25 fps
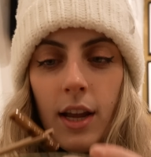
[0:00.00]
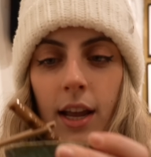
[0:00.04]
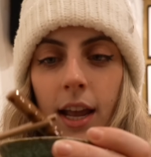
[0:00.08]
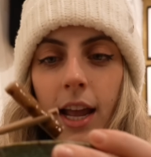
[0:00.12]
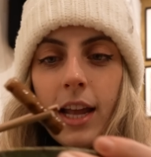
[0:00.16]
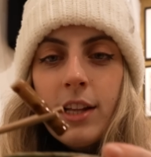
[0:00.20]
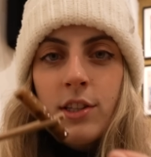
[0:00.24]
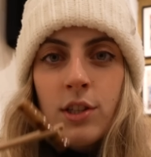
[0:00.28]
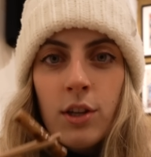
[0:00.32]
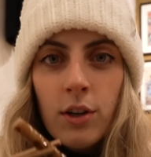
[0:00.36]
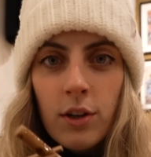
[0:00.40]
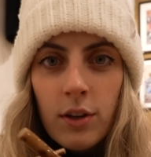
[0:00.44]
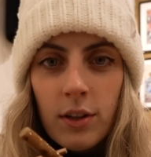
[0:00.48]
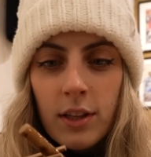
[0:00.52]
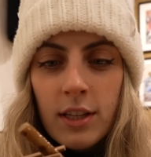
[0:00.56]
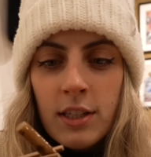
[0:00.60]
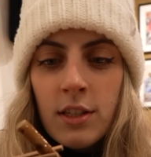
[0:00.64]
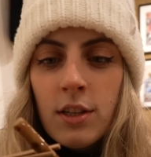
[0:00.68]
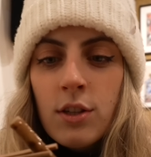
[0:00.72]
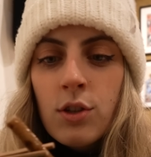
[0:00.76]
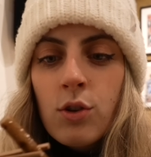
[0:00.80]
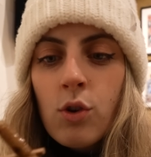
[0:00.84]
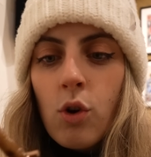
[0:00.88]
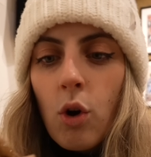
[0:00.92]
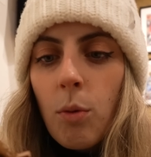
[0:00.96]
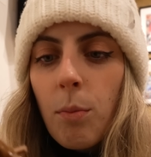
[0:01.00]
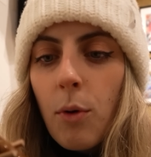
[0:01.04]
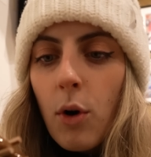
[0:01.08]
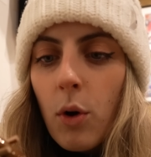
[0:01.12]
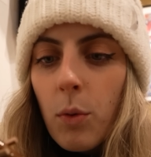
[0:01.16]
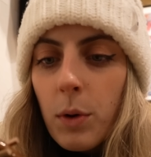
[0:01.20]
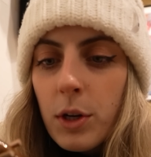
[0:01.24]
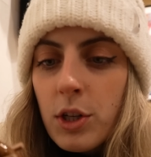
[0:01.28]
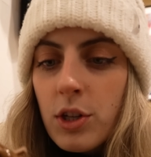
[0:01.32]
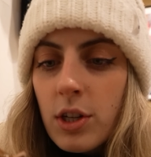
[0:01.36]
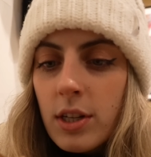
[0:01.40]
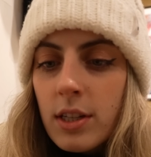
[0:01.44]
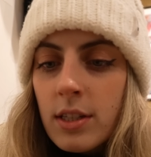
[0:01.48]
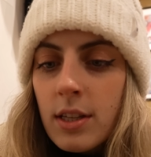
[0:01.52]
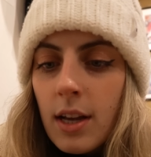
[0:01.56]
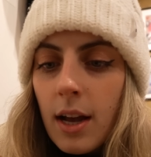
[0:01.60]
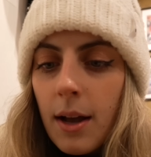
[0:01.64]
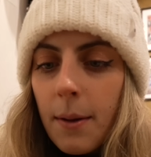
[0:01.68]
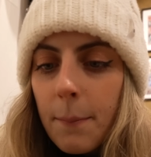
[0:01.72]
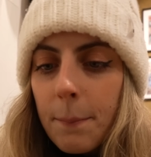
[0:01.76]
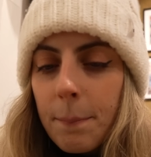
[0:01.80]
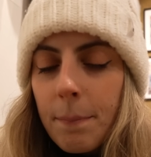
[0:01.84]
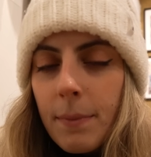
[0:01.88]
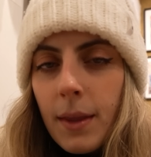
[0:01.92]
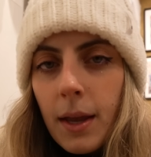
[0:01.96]
And so this is gobo, which is
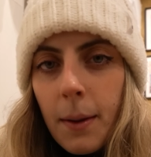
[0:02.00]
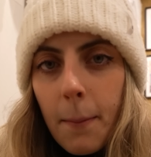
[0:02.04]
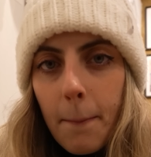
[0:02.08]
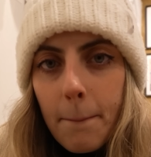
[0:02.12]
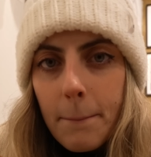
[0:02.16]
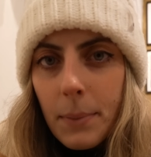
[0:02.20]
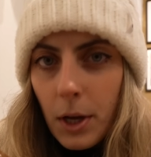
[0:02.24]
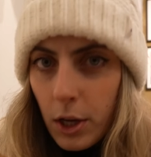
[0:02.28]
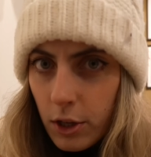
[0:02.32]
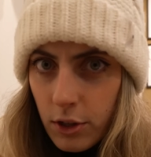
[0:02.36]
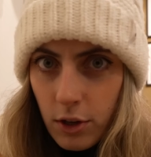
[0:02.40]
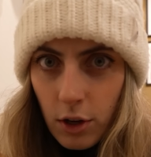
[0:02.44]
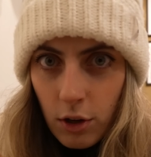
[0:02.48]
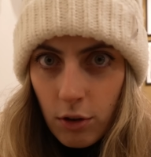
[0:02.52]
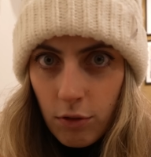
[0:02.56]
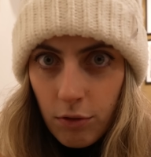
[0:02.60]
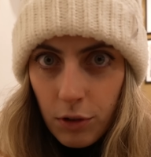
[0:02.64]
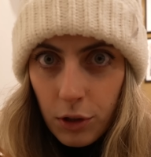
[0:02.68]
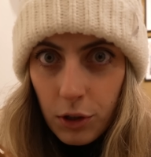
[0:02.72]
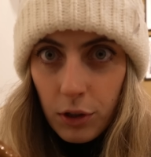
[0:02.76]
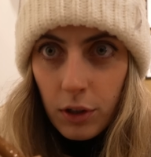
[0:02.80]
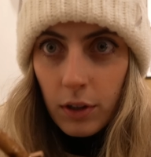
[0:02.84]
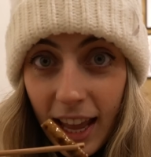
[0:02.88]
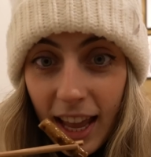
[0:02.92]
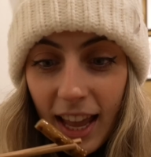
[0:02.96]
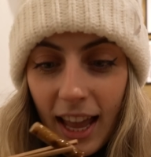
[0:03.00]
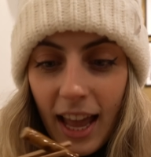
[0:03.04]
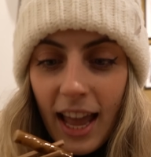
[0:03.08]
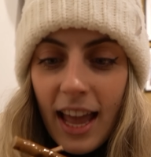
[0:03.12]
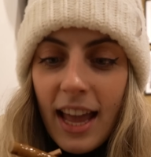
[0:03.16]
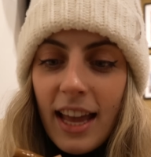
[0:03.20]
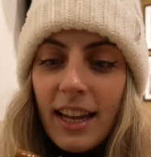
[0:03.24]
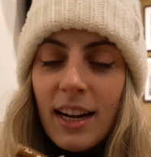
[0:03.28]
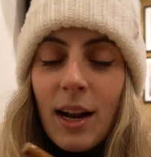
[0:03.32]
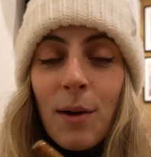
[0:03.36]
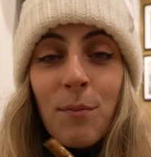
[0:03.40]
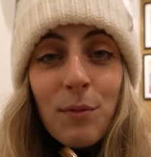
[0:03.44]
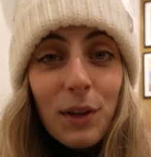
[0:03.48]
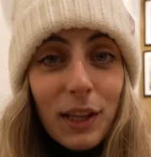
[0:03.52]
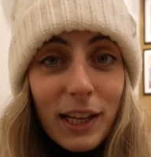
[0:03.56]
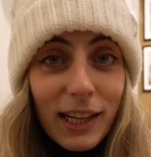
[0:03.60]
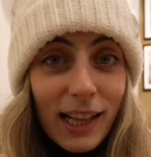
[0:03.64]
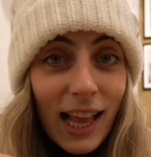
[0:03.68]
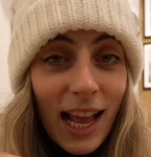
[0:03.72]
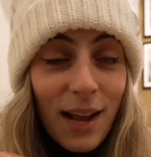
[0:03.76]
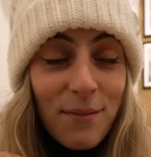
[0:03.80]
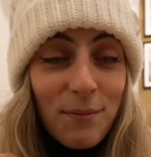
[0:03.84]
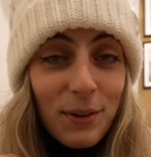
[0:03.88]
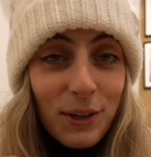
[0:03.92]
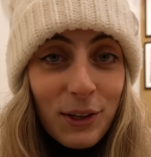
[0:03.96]
burdock root. And I'm really
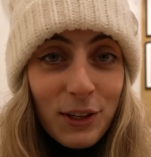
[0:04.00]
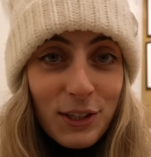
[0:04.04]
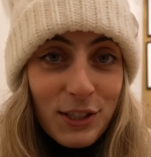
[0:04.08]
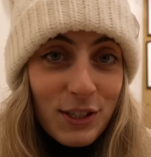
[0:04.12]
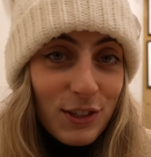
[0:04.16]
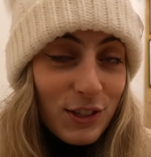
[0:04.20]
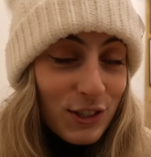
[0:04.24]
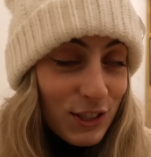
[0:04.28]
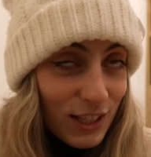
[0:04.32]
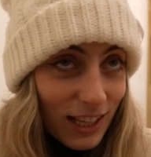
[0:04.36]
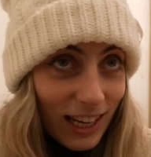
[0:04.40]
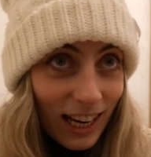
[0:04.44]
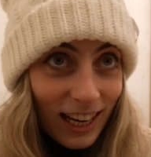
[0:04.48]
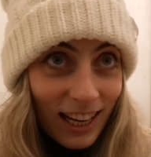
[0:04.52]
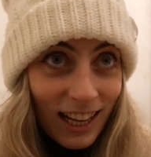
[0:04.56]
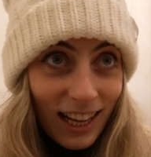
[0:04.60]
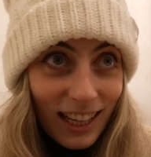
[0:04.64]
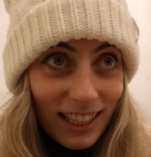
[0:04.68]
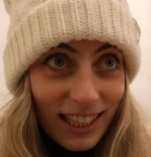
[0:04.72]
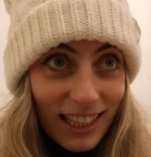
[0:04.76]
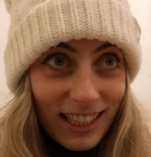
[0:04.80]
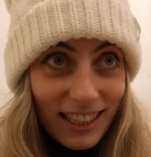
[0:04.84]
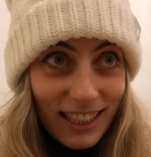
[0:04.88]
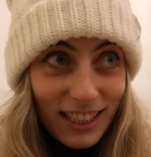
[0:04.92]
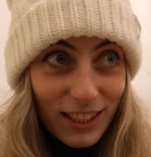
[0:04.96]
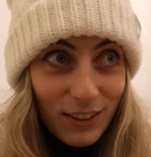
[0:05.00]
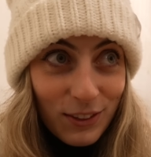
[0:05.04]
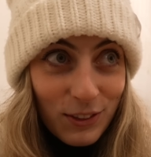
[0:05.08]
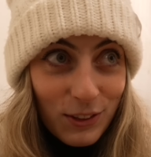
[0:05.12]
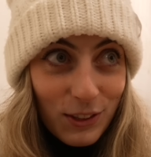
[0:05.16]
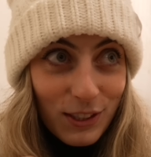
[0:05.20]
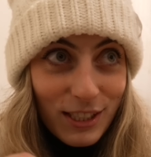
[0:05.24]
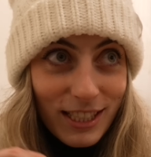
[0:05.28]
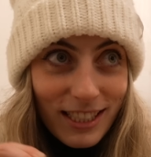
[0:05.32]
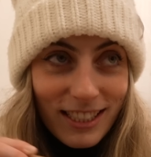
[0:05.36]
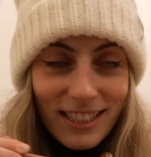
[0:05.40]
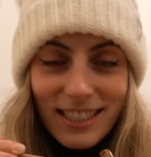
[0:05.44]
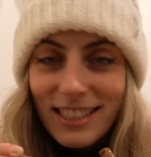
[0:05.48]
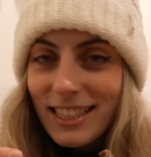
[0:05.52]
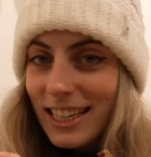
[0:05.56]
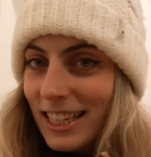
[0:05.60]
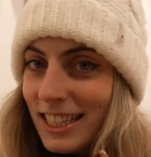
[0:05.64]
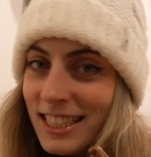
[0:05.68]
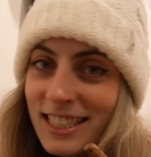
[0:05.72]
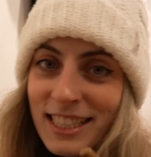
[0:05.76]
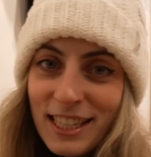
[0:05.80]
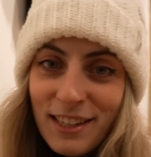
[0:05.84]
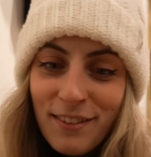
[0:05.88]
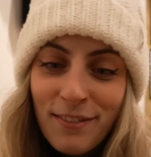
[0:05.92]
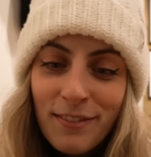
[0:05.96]
glad because usually I can't eat the otoshi because it's like
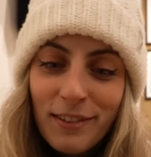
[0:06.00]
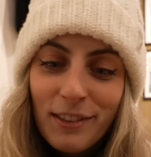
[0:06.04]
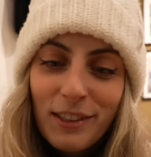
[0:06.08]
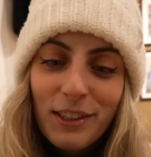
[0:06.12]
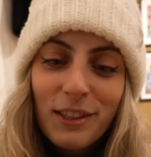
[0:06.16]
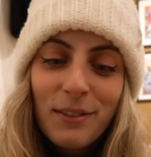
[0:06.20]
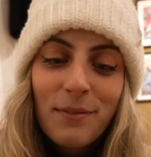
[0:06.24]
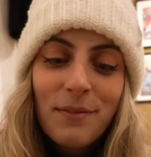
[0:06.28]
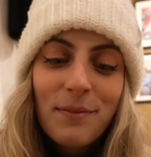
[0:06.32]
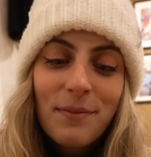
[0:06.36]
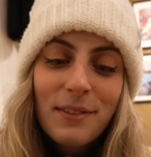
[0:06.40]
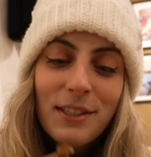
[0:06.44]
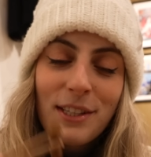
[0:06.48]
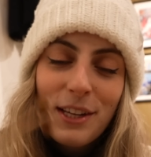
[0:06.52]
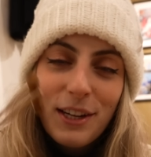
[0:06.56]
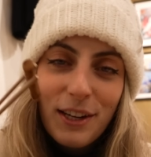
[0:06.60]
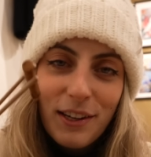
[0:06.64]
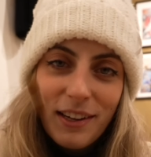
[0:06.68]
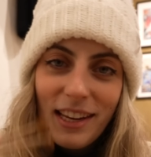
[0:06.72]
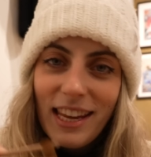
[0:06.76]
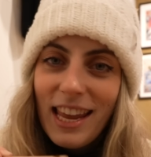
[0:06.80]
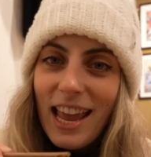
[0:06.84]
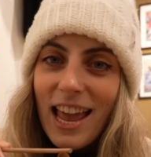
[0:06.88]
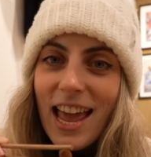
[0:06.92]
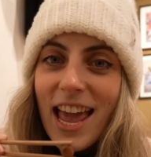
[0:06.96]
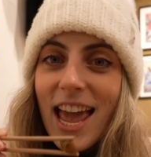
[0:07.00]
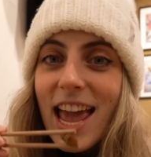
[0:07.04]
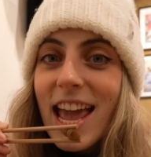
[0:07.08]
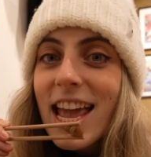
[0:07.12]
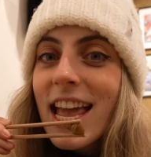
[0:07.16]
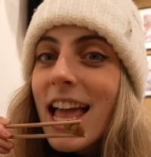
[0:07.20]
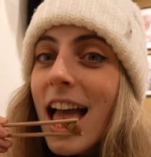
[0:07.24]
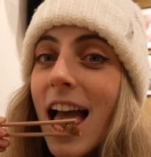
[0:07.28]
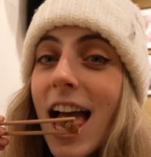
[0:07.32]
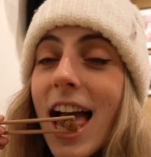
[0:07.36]
seafood, so yay.